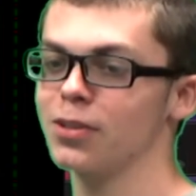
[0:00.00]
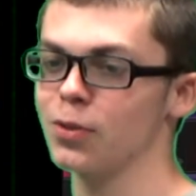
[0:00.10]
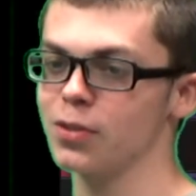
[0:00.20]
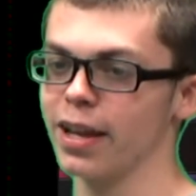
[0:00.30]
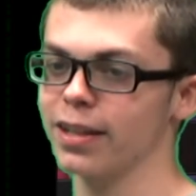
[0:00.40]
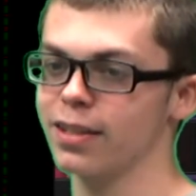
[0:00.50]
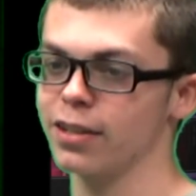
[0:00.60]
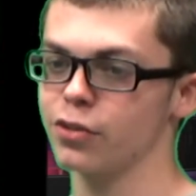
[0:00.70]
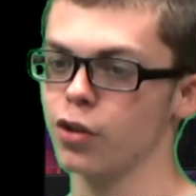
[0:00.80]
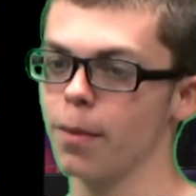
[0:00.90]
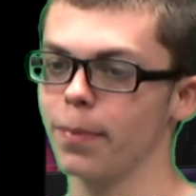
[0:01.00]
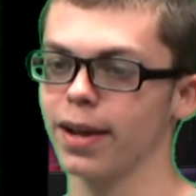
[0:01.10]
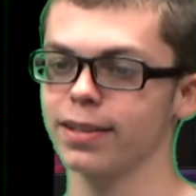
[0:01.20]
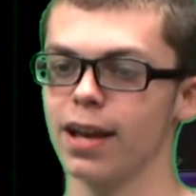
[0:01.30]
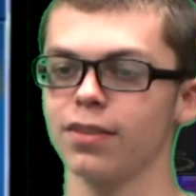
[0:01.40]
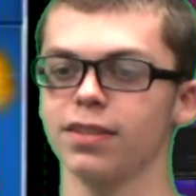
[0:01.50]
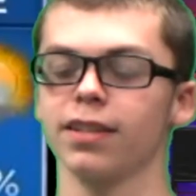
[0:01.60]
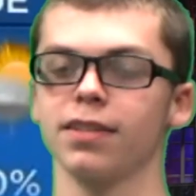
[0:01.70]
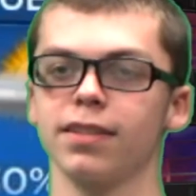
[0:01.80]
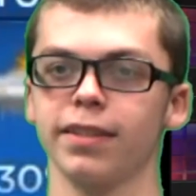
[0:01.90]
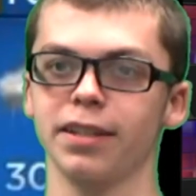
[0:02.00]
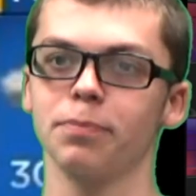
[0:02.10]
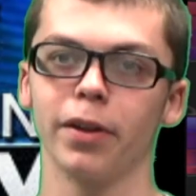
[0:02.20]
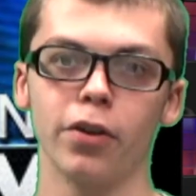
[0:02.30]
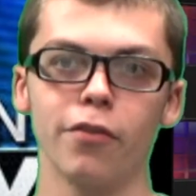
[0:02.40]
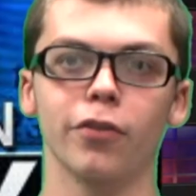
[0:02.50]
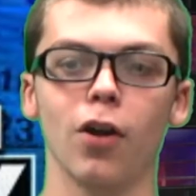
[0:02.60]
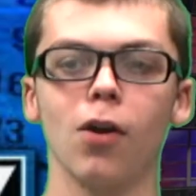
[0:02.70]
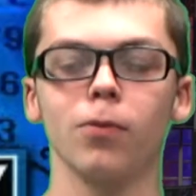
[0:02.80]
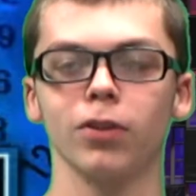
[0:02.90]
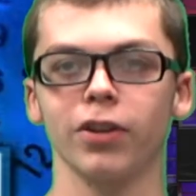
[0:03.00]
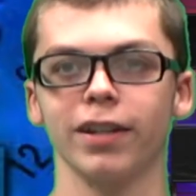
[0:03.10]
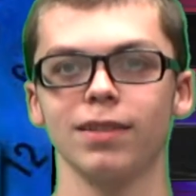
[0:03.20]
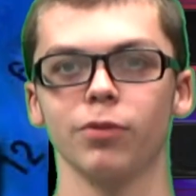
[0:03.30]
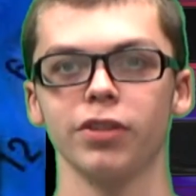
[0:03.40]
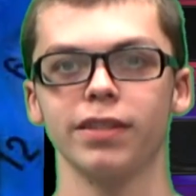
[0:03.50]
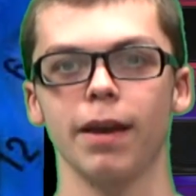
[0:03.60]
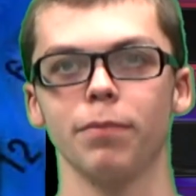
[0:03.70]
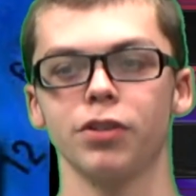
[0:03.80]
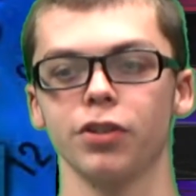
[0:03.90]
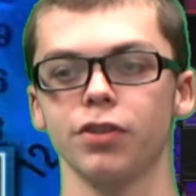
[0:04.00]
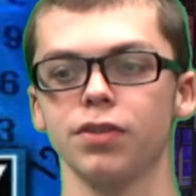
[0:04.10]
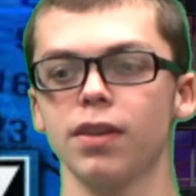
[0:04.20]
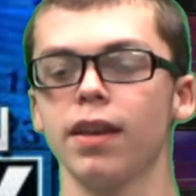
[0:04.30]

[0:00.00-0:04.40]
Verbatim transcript: Tuesday, it's going to drop back down to 66, but overall, we're looking at some good temperatures.